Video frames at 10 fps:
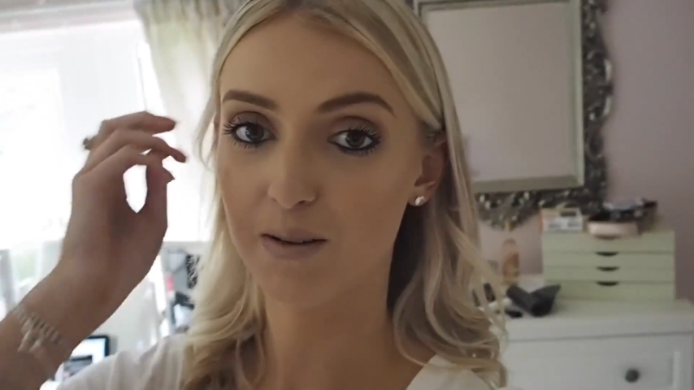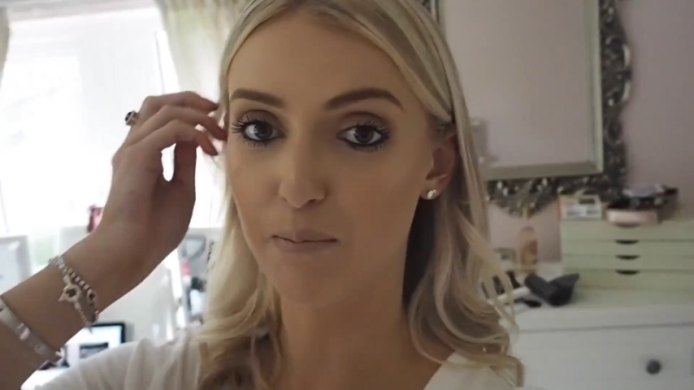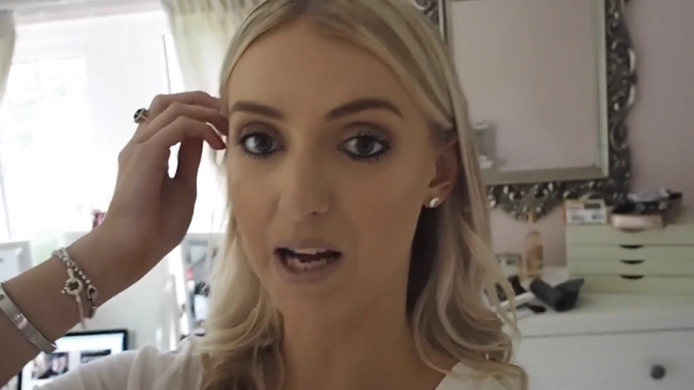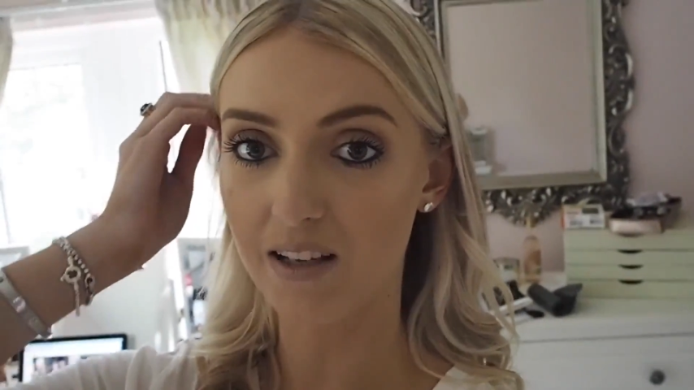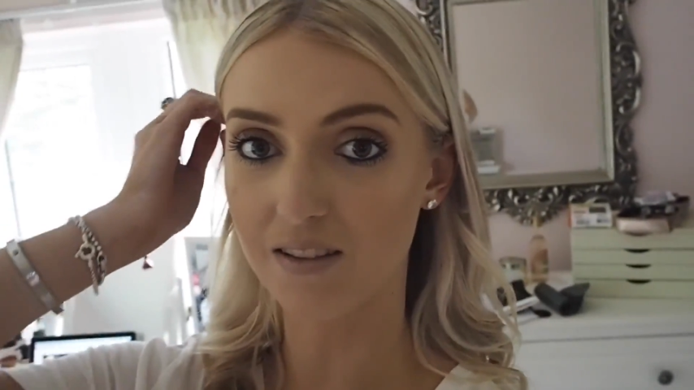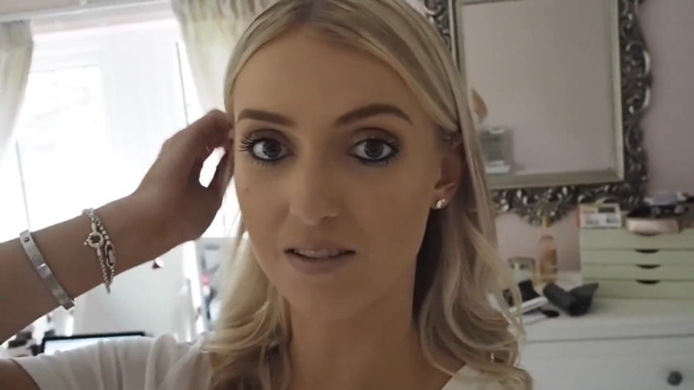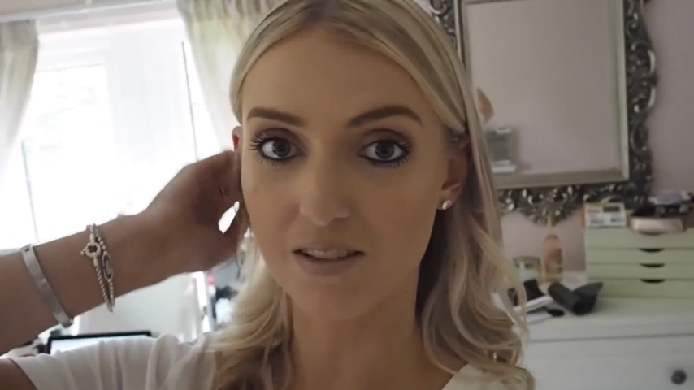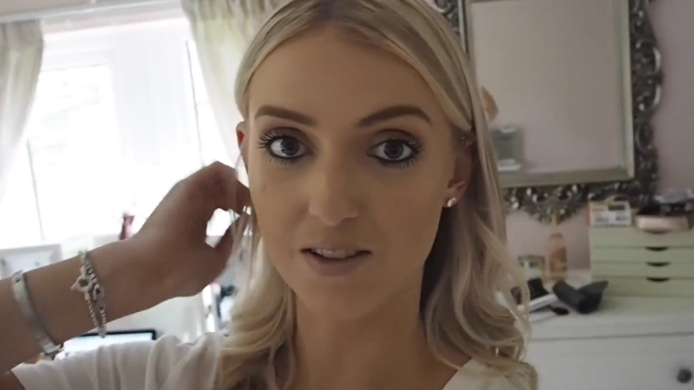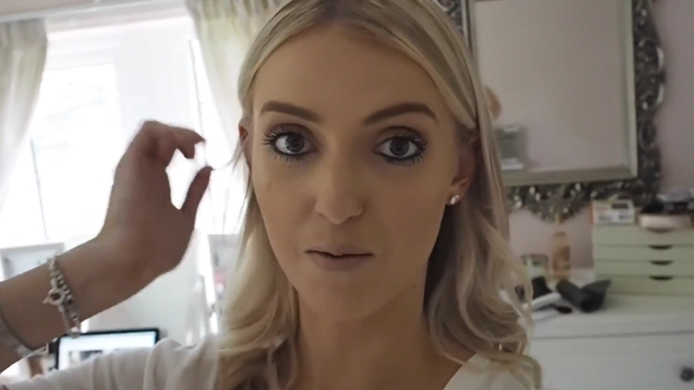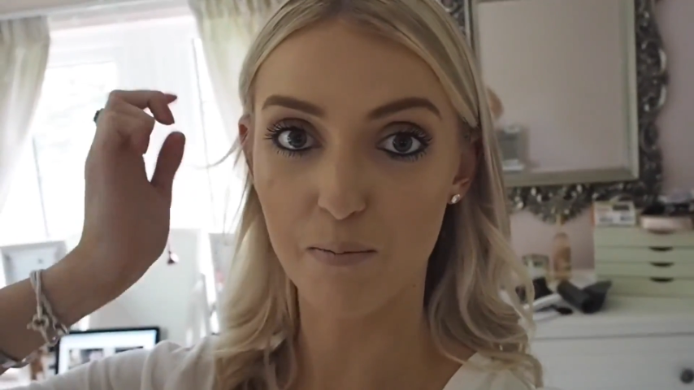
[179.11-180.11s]
Miles
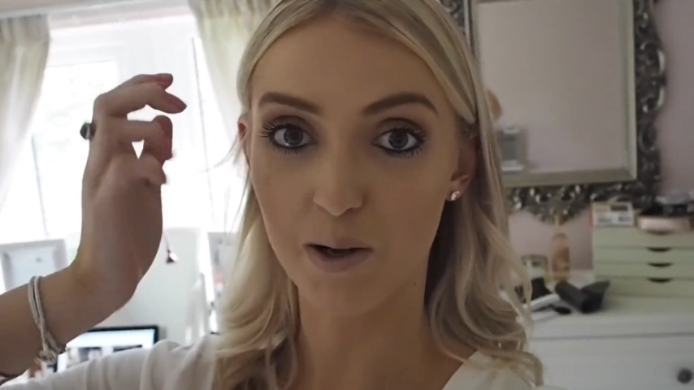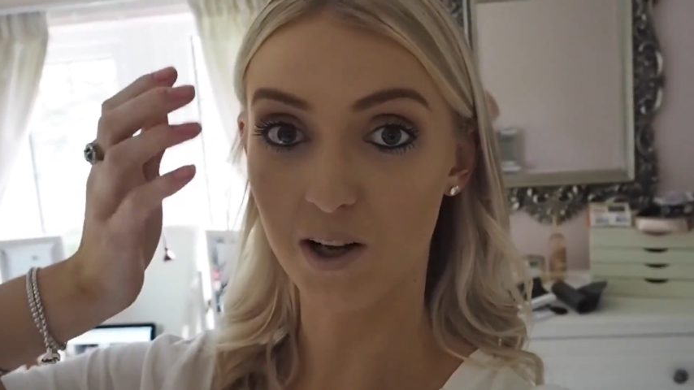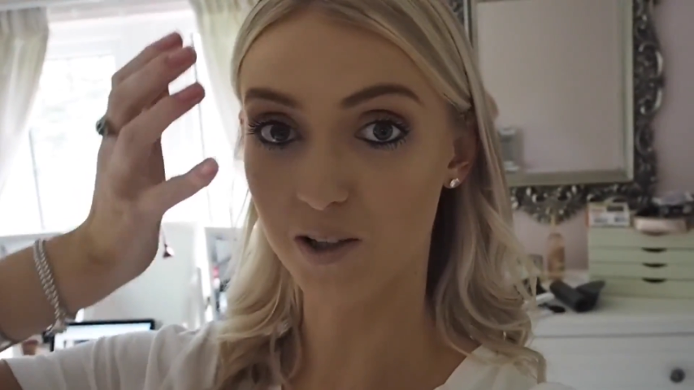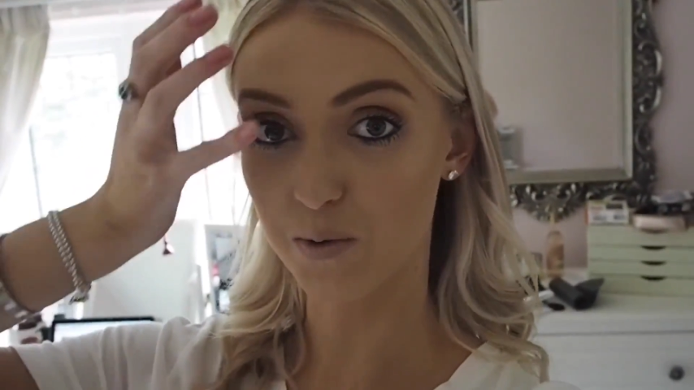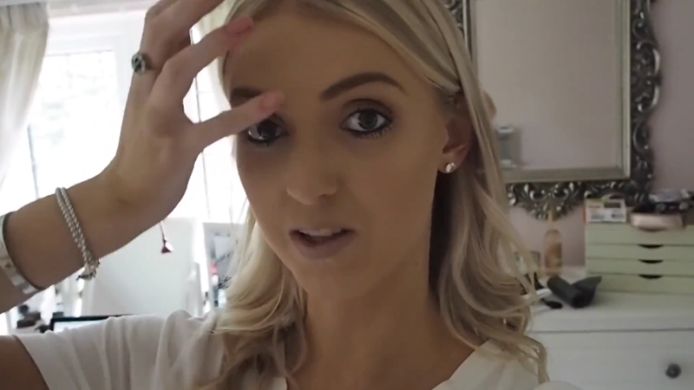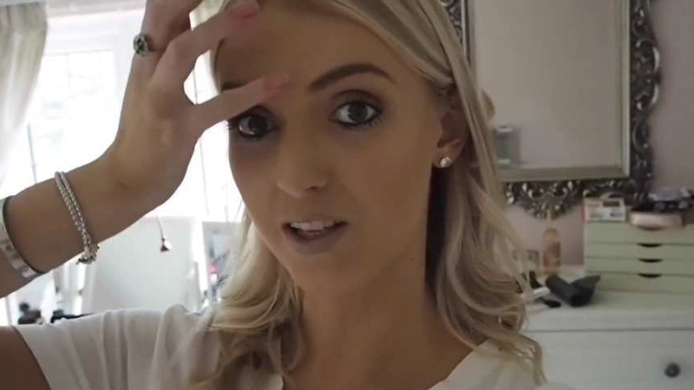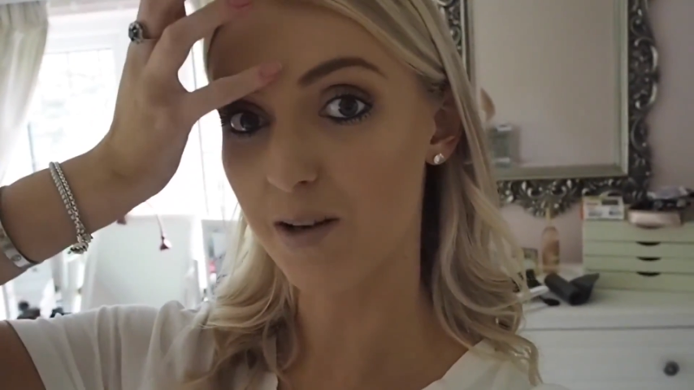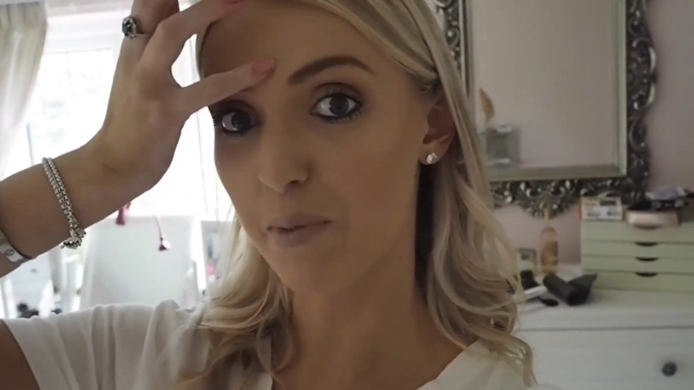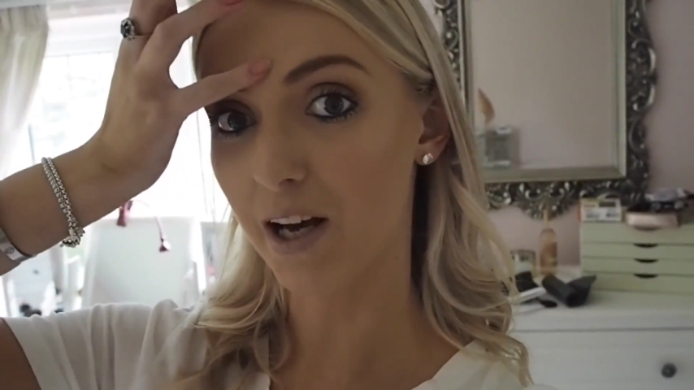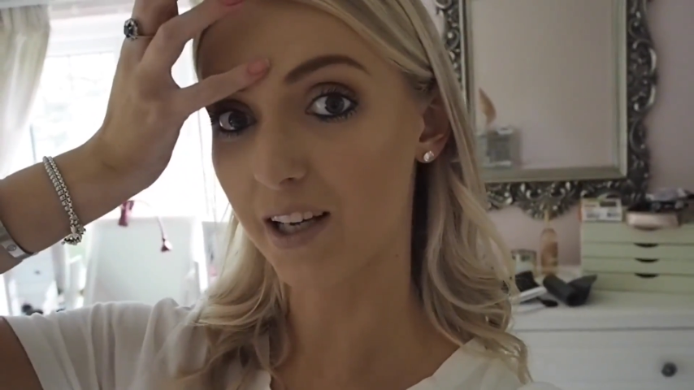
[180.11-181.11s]
is on board with the
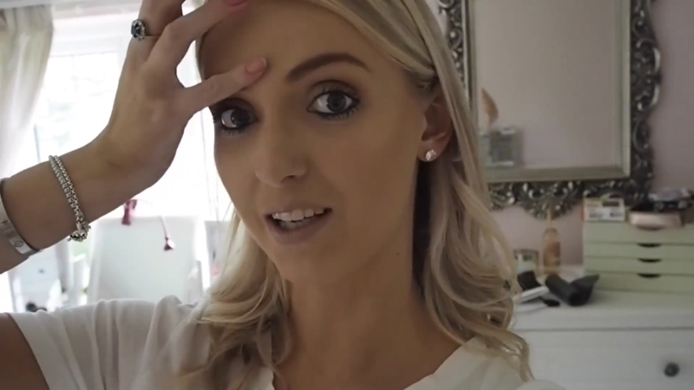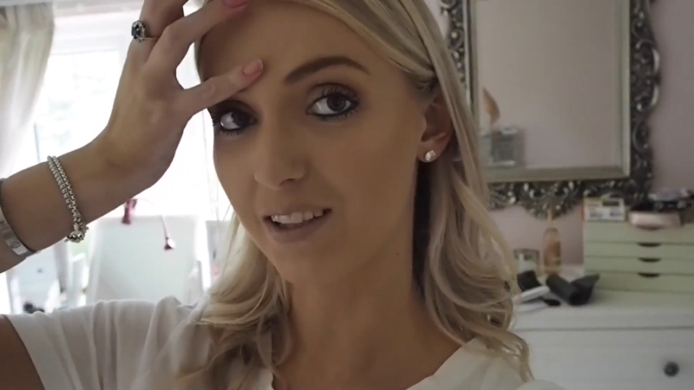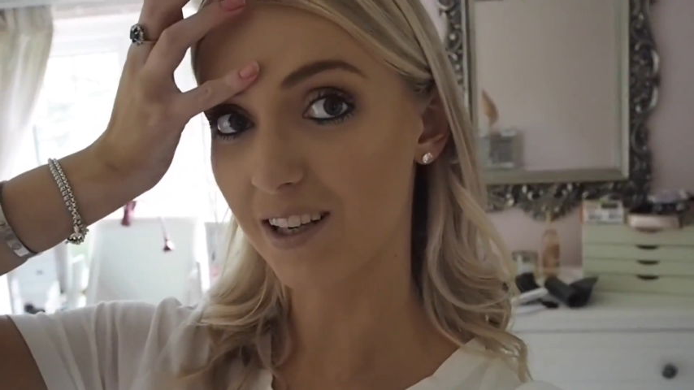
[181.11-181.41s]
packing